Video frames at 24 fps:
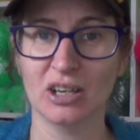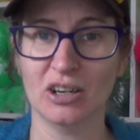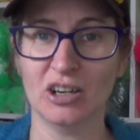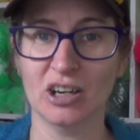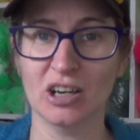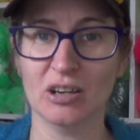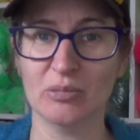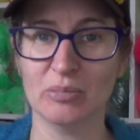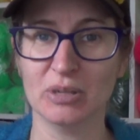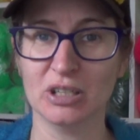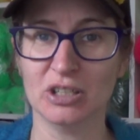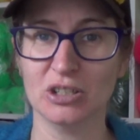
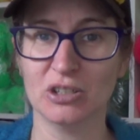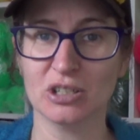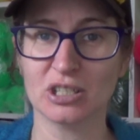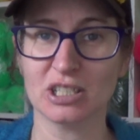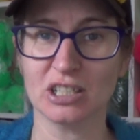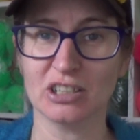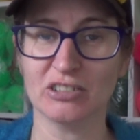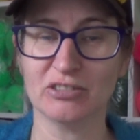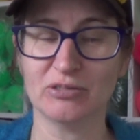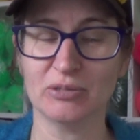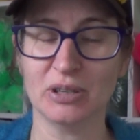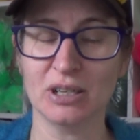I am in New
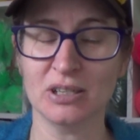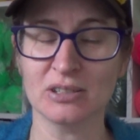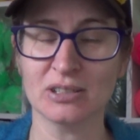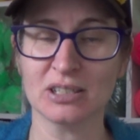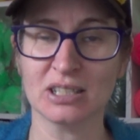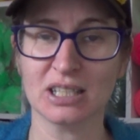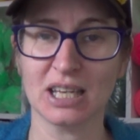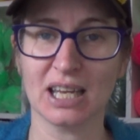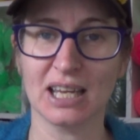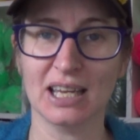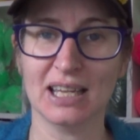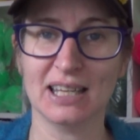South
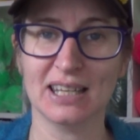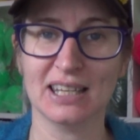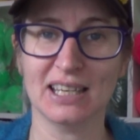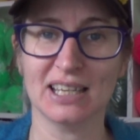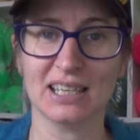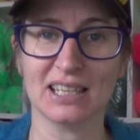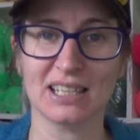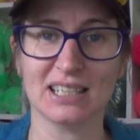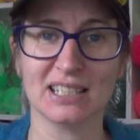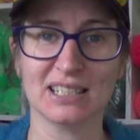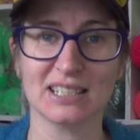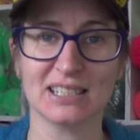Wales, and
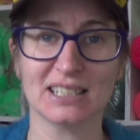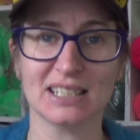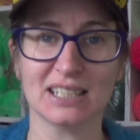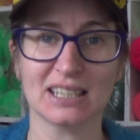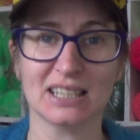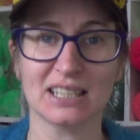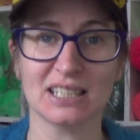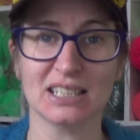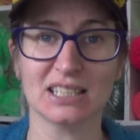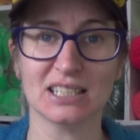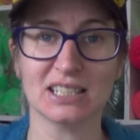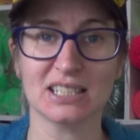that is
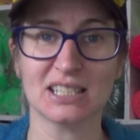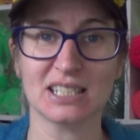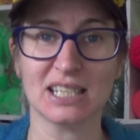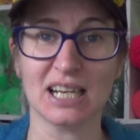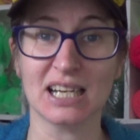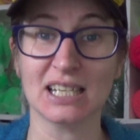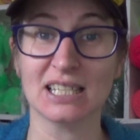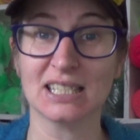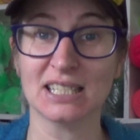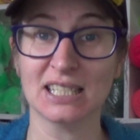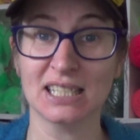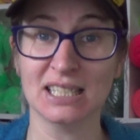the
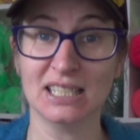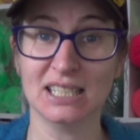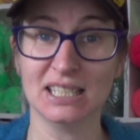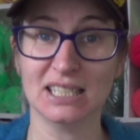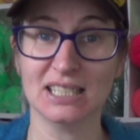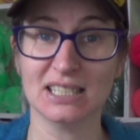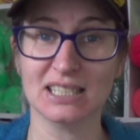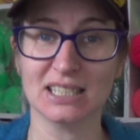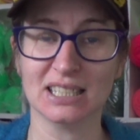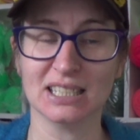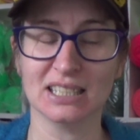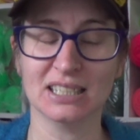state Sydney
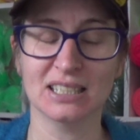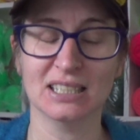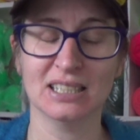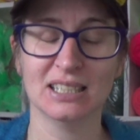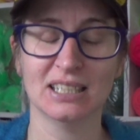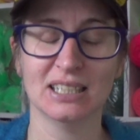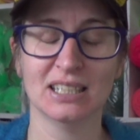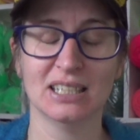is in.